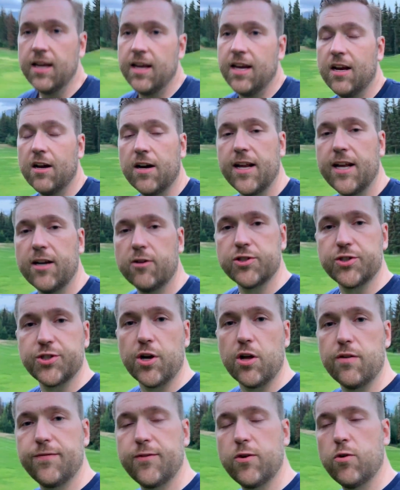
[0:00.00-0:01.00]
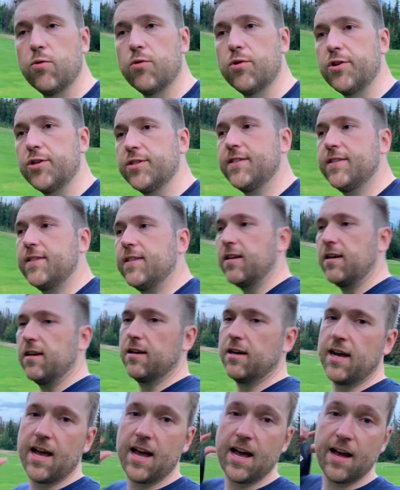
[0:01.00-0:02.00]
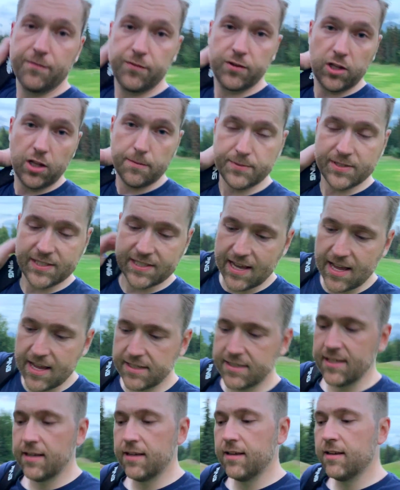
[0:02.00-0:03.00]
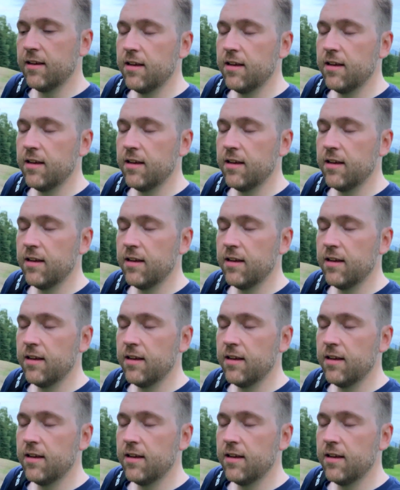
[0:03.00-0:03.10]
here at Anchorage Golf Course, half club set.